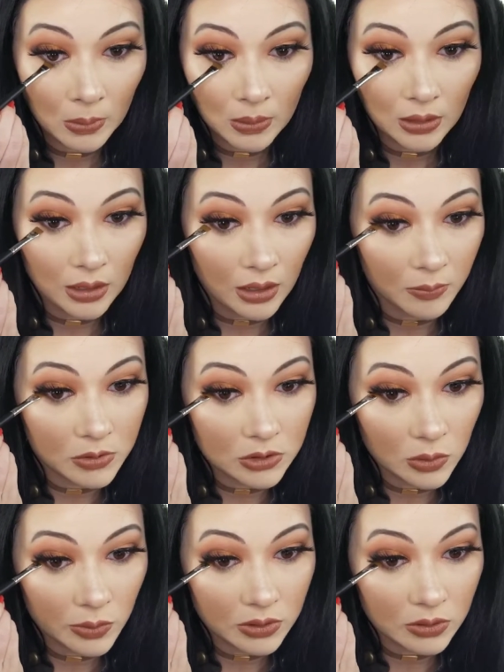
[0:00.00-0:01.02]
And I'm just
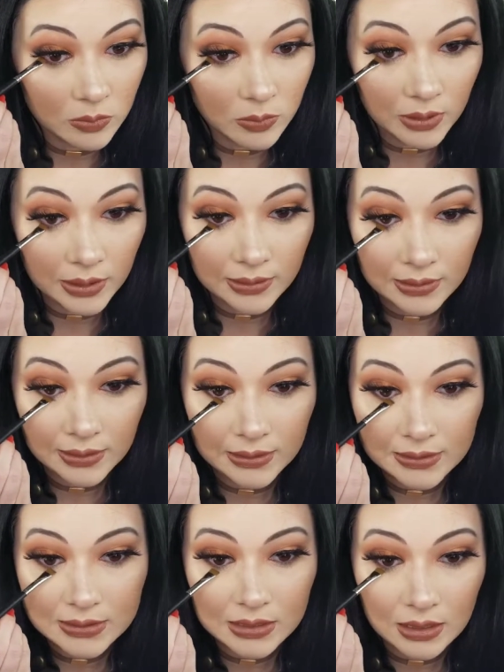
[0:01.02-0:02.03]
going to bring
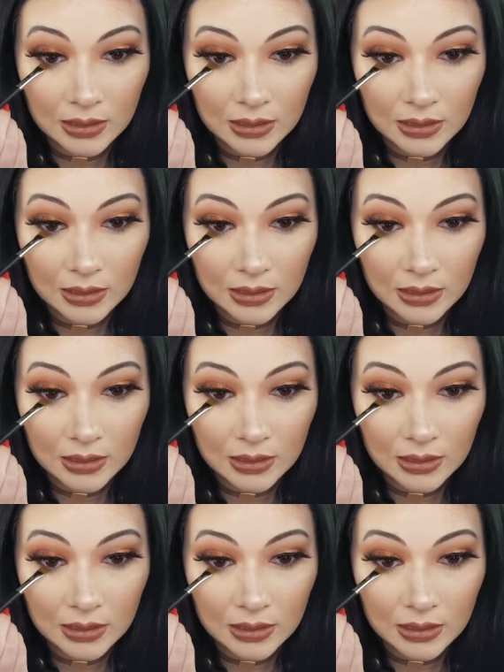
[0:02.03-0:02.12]
this